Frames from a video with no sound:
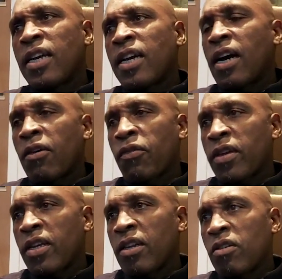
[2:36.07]
Yeah, I
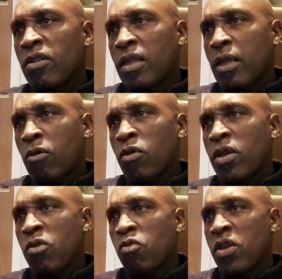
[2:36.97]
think, you know, so
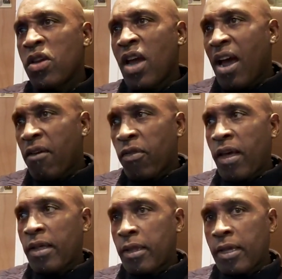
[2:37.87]
when you have
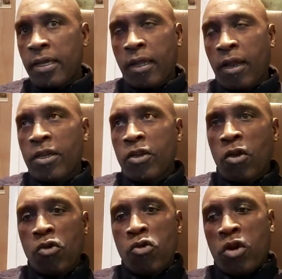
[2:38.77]
that, see, it's like, you know,
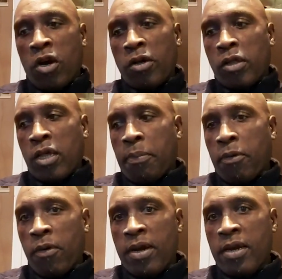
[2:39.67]
you can't
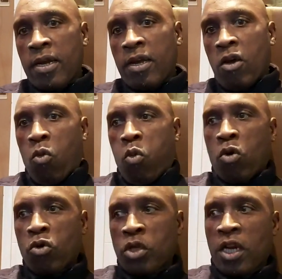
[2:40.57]
separate
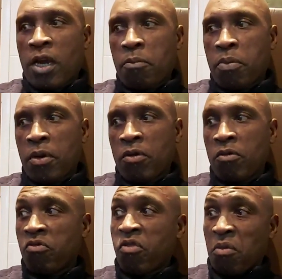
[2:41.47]
world champion
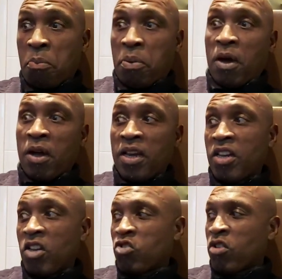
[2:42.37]
from the party
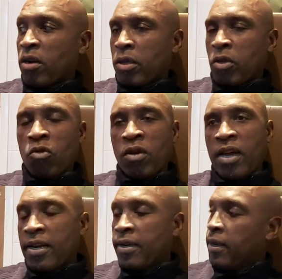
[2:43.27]
and the drugs and all that